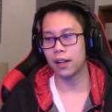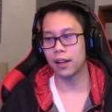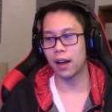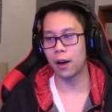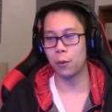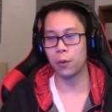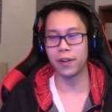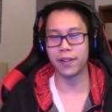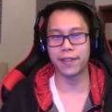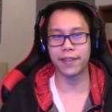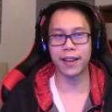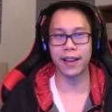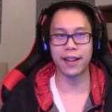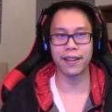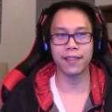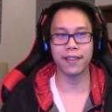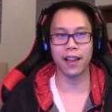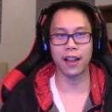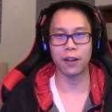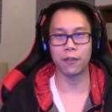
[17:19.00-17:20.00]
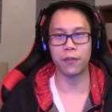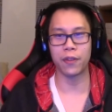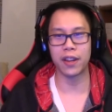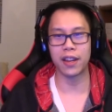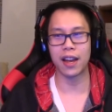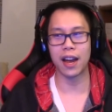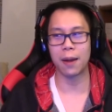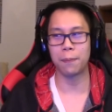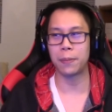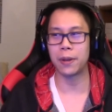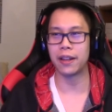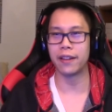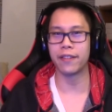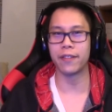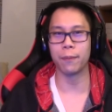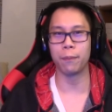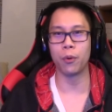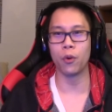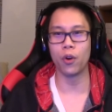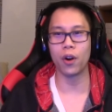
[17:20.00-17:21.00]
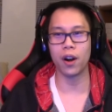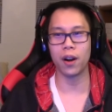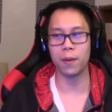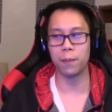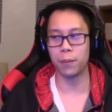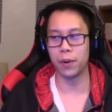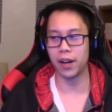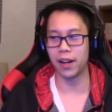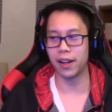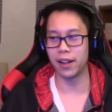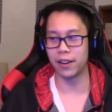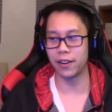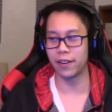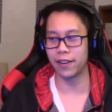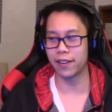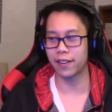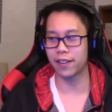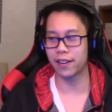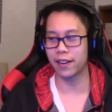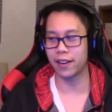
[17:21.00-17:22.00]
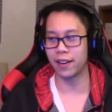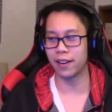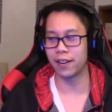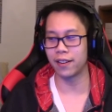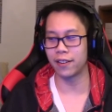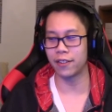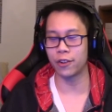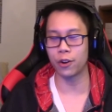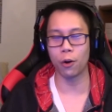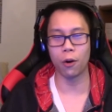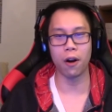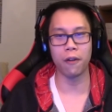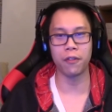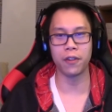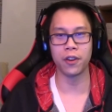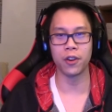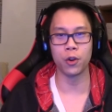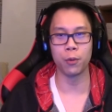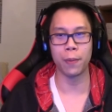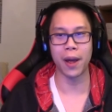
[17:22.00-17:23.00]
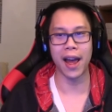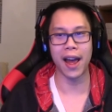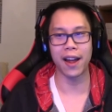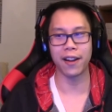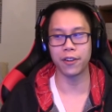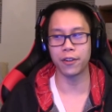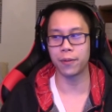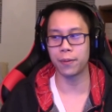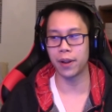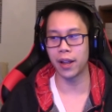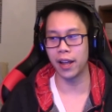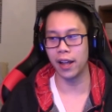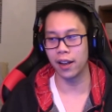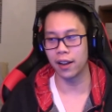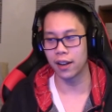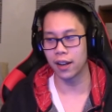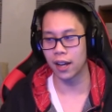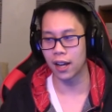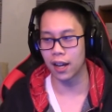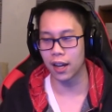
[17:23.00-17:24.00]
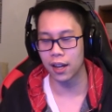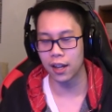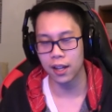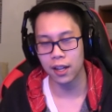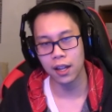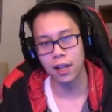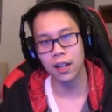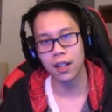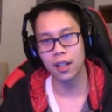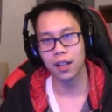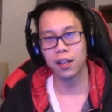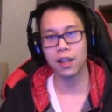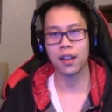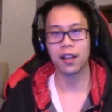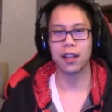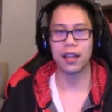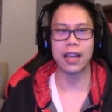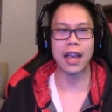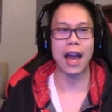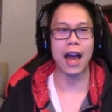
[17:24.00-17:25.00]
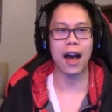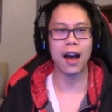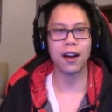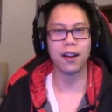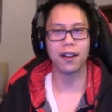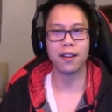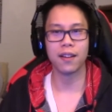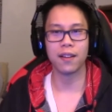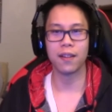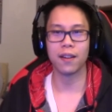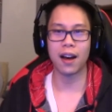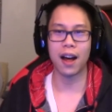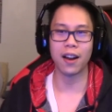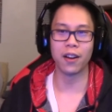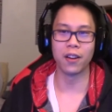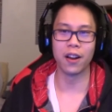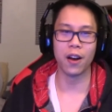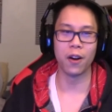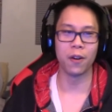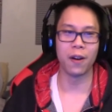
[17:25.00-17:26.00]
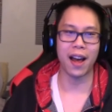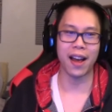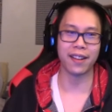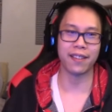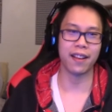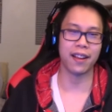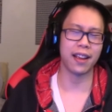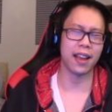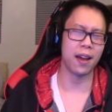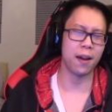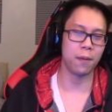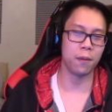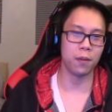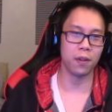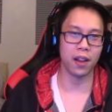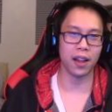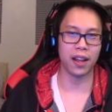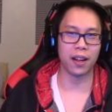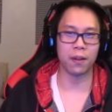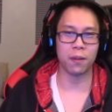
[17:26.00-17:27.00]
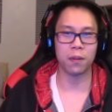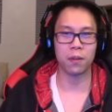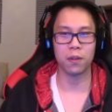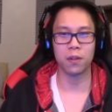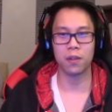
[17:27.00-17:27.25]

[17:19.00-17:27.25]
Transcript: I wouldn't say it's like VIP support, but you just can show off a new badge. And yeah, I don't know. As I get like